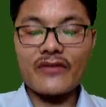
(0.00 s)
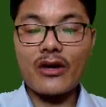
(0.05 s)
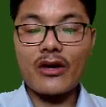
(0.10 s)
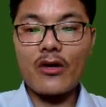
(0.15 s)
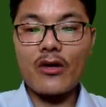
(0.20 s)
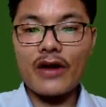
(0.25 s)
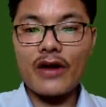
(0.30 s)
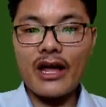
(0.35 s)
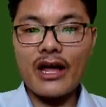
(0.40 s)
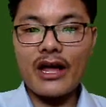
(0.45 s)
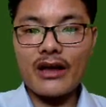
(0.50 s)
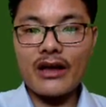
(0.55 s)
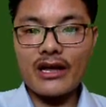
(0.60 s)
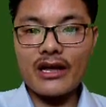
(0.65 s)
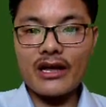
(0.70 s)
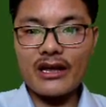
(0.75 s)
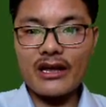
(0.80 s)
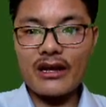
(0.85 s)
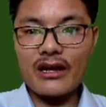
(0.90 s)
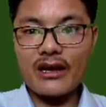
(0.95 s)

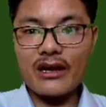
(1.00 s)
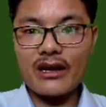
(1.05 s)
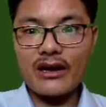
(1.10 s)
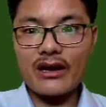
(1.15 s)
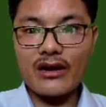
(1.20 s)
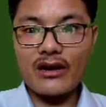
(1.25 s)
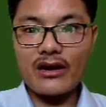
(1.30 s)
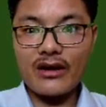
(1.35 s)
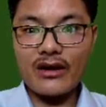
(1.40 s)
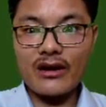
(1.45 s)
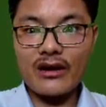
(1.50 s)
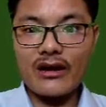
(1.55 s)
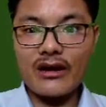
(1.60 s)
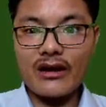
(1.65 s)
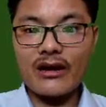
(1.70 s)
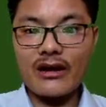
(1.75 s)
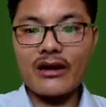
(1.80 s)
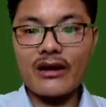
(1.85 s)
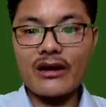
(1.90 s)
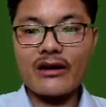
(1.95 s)
organic
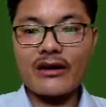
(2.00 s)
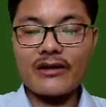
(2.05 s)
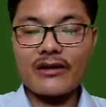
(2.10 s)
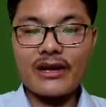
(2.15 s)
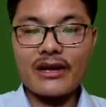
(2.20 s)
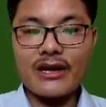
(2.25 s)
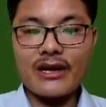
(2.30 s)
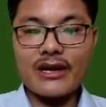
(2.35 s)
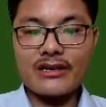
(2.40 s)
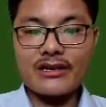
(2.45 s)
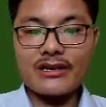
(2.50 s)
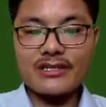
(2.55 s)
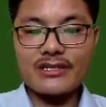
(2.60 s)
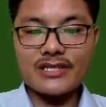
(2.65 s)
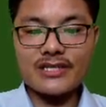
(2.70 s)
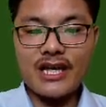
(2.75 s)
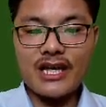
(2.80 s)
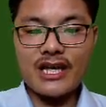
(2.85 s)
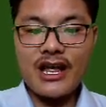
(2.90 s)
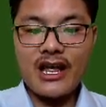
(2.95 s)
ingredients.
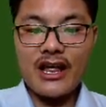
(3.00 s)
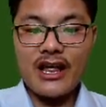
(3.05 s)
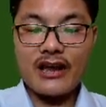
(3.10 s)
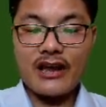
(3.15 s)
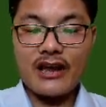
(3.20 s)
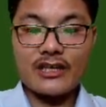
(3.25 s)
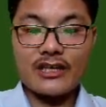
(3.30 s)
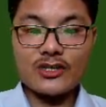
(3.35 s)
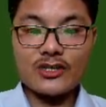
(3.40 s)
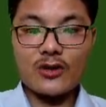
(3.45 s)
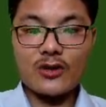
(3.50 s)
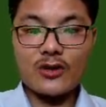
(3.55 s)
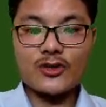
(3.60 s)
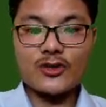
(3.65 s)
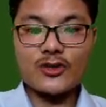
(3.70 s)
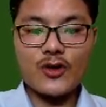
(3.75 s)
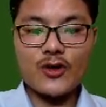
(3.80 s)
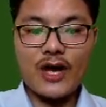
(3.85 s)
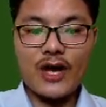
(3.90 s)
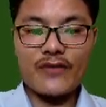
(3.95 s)
It is
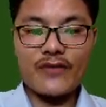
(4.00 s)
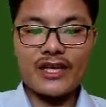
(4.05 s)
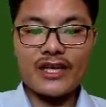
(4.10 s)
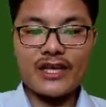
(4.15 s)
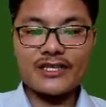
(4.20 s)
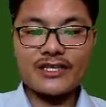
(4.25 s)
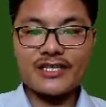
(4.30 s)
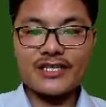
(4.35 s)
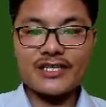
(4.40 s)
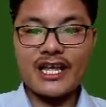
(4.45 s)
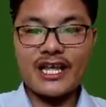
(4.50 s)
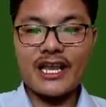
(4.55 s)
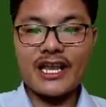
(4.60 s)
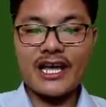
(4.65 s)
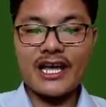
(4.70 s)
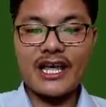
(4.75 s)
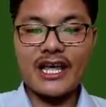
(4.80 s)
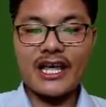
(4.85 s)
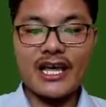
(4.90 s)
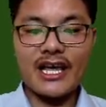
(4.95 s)
also having, say,
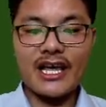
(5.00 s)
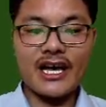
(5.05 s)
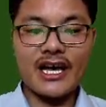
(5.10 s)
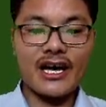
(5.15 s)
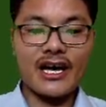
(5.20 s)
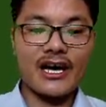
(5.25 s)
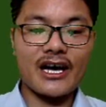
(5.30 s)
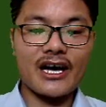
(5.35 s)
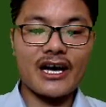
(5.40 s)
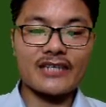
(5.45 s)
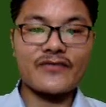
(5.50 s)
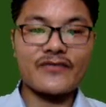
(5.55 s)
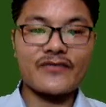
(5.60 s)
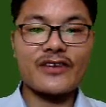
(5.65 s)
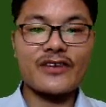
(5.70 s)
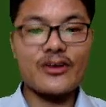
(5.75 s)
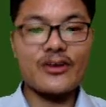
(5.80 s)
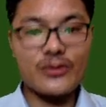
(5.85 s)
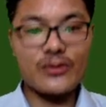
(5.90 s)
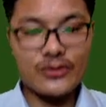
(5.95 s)
like different
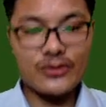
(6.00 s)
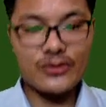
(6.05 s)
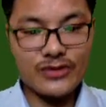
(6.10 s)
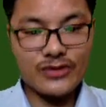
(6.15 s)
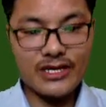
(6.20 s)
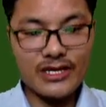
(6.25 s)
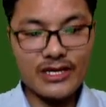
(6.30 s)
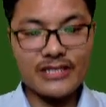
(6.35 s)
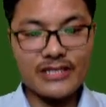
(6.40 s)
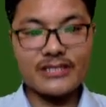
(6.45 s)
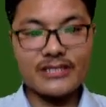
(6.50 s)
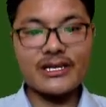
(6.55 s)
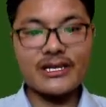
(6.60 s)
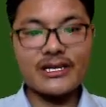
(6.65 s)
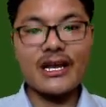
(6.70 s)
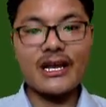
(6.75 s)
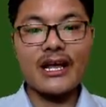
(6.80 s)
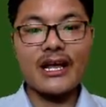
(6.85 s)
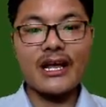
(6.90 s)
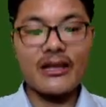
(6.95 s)
nutrients.
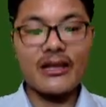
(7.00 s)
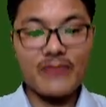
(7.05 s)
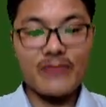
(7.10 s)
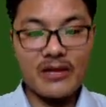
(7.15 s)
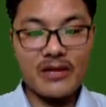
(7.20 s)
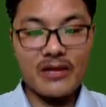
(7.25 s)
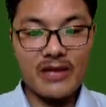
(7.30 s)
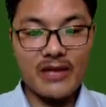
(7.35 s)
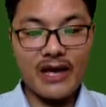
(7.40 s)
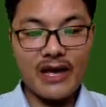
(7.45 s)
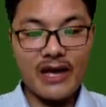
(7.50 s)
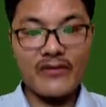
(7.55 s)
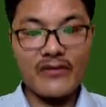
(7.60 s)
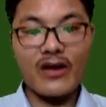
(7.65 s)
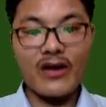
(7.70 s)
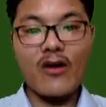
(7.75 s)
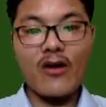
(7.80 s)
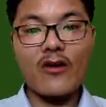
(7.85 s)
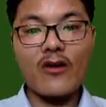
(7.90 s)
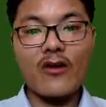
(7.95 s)
It may be having
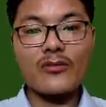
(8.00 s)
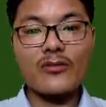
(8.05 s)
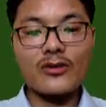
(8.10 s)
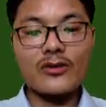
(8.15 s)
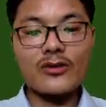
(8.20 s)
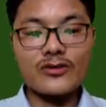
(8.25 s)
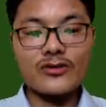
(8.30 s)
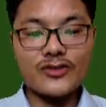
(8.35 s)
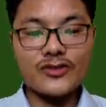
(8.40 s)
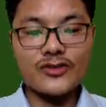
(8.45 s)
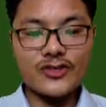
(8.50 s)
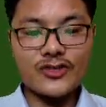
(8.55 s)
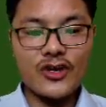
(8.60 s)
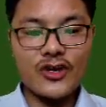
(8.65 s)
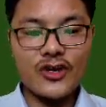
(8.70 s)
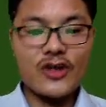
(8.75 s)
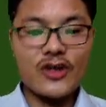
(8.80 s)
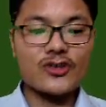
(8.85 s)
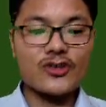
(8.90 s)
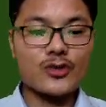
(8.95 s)
hormones.
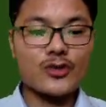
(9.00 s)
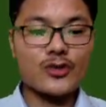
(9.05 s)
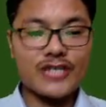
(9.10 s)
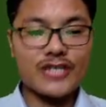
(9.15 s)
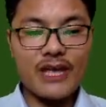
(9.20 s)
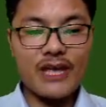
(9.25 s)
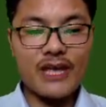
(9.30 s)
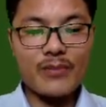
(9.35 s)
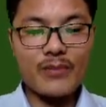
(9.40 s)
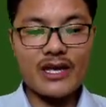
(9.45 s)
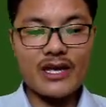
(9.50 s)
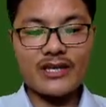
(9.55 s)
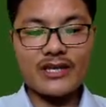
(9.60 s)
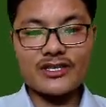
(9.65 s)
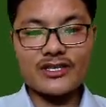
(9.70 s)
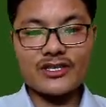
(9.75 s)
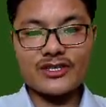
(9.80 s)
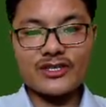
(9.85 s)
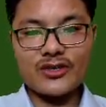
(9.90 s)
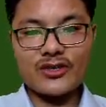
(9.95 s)
So sap
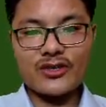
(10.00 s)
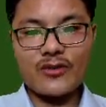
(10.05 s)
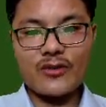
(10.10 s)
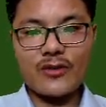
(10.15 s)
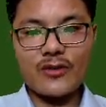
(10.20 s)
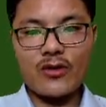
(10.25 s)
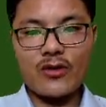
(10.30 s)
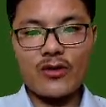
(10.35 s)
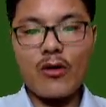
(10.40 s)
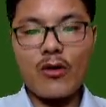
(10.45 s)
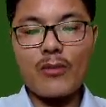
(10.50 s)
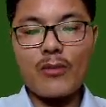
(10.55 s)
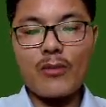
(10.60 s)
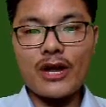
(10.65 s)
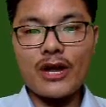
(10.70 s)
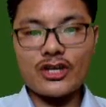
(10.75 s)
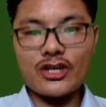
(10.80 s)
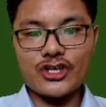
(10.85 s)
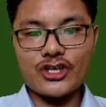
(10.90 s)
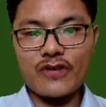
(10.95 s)
is
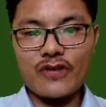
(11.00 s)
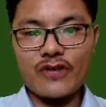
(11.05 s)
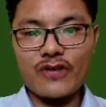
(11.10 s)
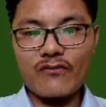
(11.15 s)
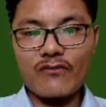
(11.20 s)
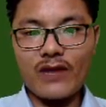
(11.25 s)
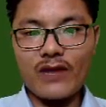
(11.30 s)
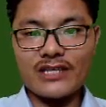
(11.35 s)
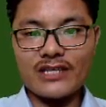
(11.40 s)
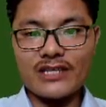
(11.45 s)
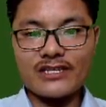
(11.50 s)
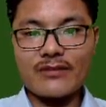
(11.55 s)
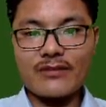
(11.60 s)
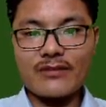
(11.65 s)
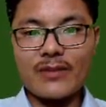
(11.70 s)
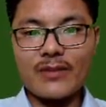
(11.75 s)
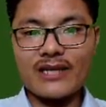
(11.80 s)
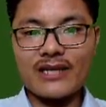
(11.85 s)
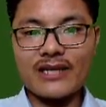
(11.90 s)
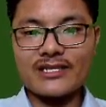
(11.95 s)
combination of water
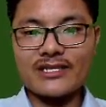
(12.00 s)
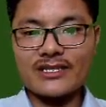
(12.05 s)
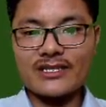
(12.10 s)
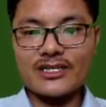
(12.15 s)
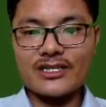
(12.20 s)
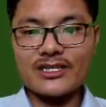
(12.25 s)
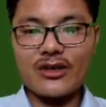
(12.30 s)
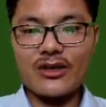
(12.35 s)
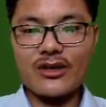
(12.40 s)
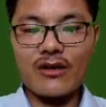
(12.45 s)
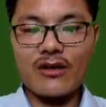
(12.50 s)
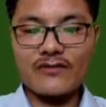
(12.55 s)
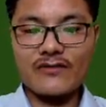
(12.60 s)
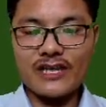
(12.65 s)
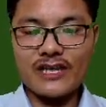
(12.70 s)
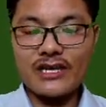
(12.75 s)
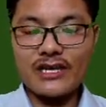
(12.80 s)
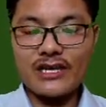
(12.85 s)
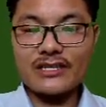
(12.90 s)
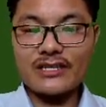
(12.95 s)
plus dissolved
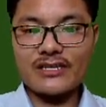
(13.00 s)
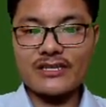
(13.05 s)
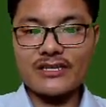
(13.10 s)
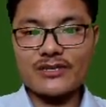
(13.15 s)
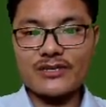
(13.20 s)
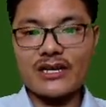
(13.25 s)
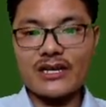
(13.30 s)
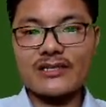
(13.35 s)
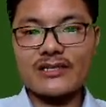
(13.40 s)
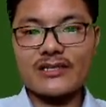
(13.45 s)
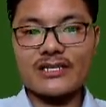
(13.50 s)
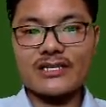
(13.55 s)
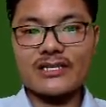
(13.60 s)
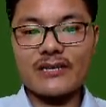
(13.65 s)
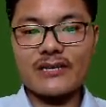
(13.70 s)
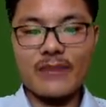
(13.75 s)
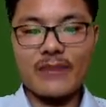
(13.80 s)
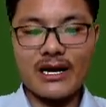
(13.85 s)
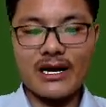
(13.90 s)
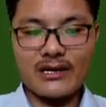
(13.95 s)
substances and
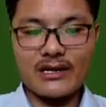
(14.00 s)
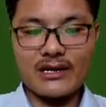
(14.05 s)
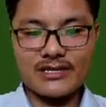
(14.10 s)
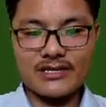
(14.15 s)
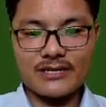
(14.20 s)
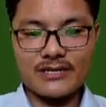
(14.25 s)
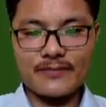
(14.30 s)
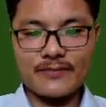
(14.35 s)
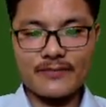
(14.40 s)
plants.